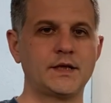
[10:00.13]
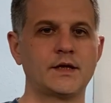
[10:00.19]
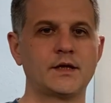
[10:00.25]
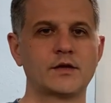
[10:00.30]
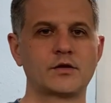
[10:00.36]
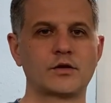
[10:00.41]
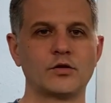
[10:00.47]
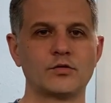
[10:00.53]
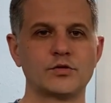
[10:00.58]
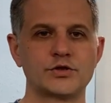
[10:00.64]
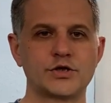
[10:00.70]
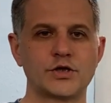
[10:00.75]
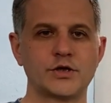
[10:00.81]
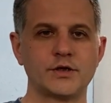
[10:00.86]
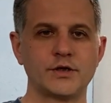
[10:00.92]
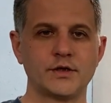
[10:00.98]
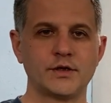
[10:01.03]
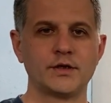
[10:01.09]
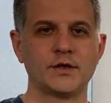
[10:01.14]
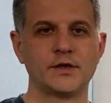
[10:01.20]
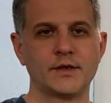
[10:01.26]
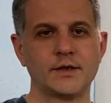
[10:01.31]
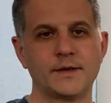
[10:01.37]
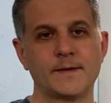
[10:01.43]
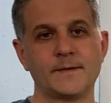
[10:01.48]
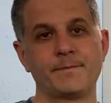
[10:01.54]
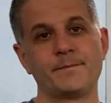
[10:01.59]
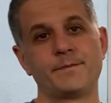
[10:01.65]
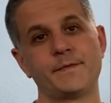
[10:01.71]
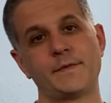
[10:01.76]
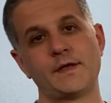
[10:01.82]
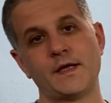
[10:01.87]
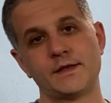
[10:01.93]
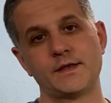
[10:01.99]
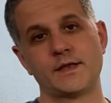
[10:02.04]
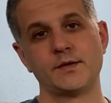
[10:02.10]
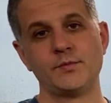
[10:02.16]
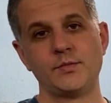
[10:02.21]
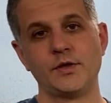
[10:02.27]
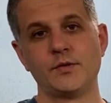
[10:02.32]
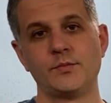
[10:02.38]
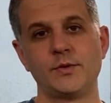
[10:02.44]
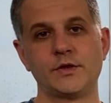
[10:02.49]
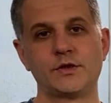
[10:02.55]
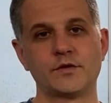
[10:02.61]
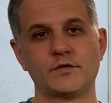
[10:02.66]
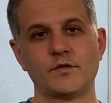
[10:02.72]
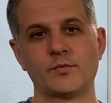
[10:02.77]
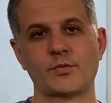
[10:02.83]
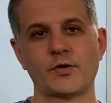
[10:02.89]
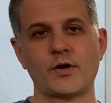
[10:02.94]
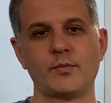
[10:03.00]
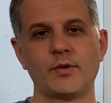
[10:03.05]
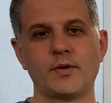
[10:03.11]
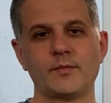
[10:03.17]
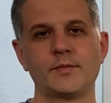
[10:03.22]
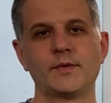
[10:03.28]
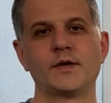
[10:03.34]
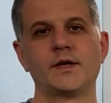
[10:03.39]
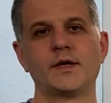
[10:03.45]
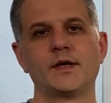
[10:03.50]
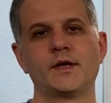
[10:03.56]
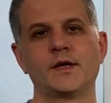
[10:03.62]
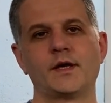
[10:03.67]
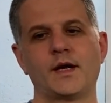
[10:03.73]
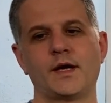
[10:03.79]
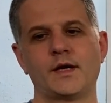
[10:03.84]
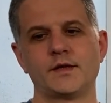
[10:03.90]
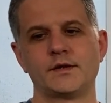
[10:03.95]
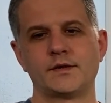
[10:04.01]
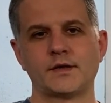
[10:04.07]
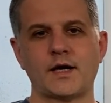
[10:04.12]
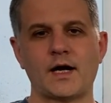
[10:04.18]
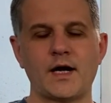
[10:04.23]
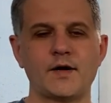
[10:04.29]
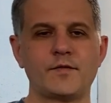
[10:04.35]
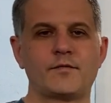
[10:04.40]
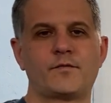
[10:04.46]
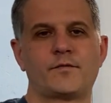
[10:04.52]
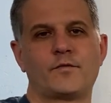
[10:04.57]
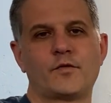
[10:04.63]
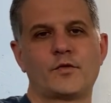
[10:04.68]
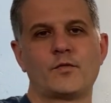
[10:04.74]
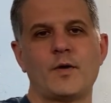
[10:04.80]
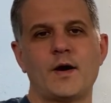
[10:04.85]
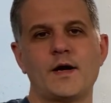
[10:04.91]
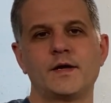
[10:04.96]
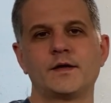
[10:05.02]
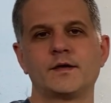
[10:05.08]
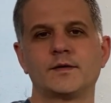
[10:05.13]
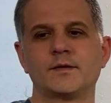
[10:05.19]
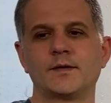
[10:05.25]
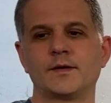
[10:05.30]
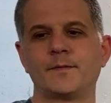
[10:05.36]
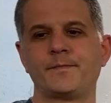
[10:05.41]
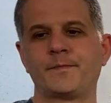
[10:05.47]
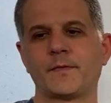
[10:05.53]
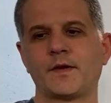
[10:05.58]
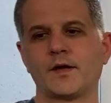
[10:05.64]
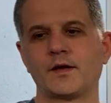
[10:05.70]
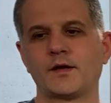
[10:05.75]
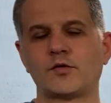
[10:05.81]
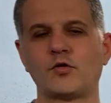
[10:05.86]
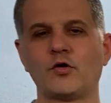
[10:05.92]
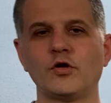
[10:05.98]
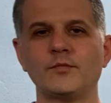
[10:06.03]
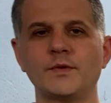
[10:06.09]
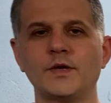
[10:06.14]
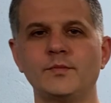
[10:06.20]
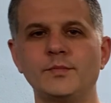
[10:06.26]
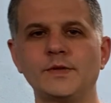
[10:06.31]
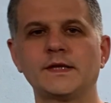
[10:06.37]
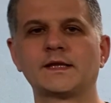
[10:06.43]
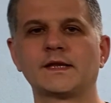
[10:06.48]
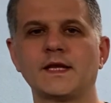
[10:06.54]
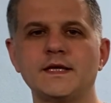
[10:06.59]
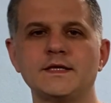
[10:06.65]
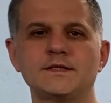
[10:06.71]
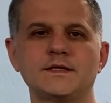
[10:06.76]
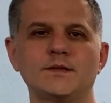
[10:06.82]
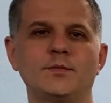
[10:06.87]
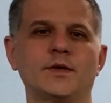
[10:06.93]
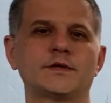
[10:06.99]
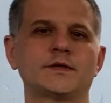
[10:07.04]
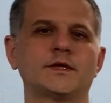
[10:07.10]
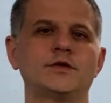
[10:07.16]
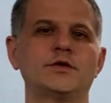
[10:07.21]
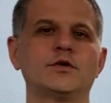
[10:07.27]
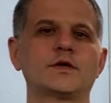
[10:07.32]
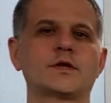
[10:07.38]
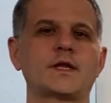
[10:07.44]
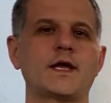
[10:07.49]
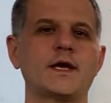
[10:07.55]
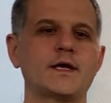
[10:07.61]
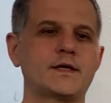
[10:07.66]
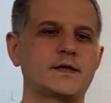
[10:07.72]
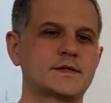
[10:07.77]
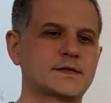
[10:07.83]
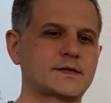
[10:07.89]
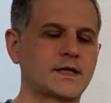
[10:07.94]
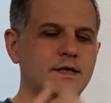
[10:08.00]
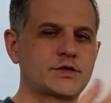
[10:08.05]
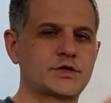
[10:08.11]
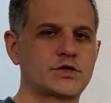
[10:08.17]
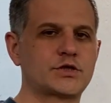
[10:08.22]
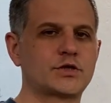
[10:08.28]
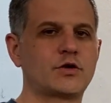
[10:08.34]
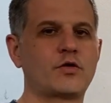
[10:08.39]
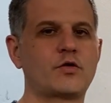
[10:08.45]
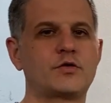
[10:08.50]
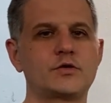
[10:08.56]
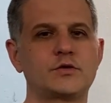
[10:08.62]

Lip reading: an enclosure, that can be a bit of a problem. And I, for one, call me a bit lazy, but I don't like such